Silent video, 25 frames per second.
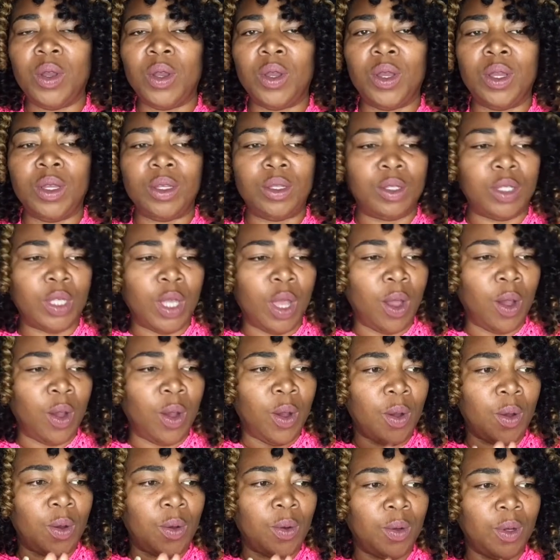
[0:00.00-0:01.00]

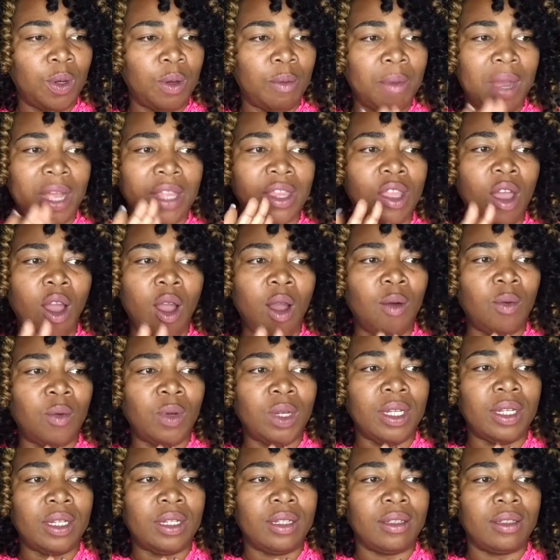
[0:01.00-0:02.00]
So my thought
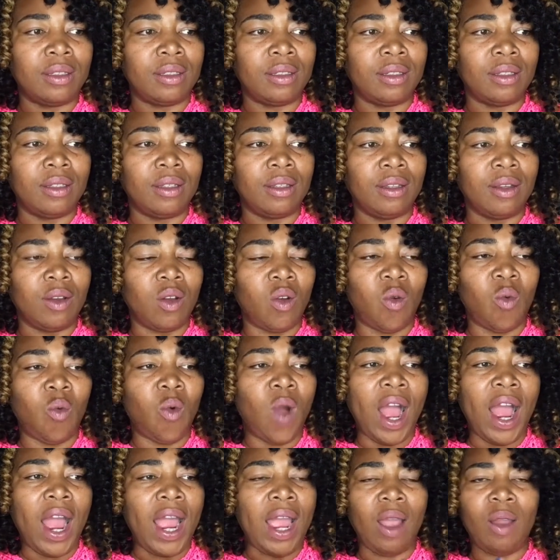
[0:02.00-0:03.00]
was,
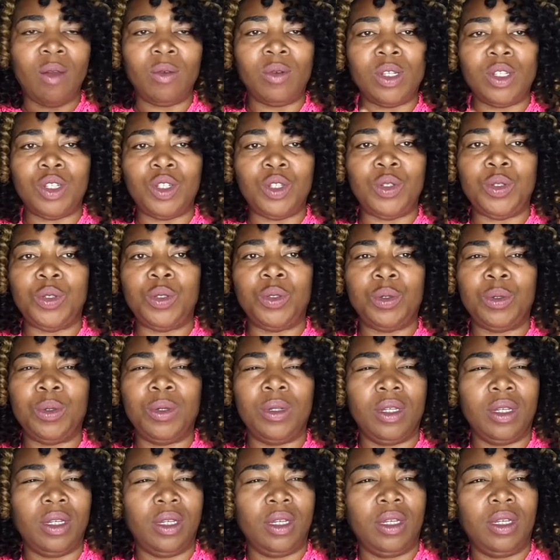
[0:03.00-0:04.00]
why would you
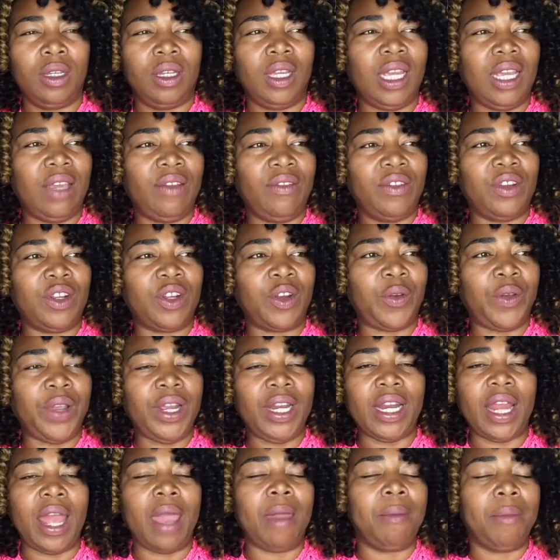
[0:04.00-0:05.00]
even agree
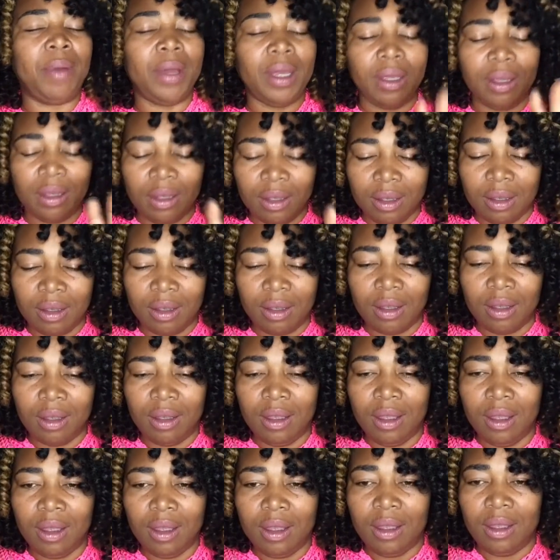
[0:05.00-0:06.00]
to that? But
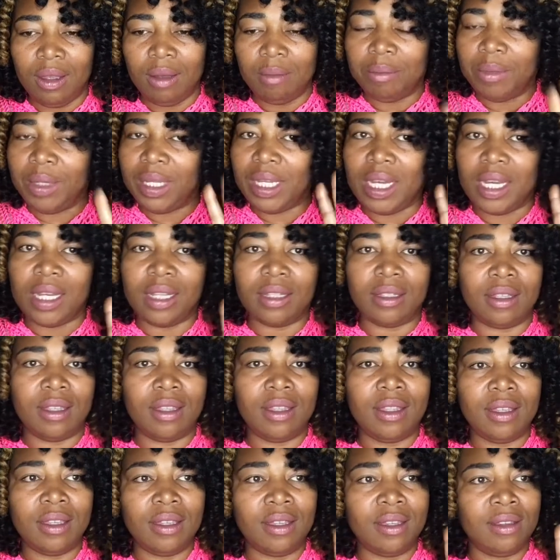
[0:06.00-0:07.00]
because of
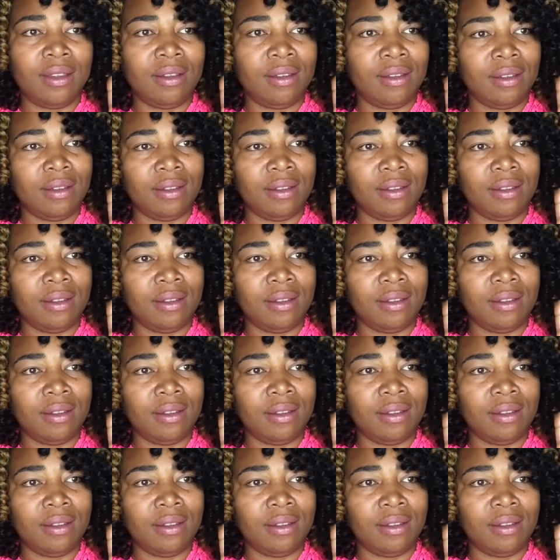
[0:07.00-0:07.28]
the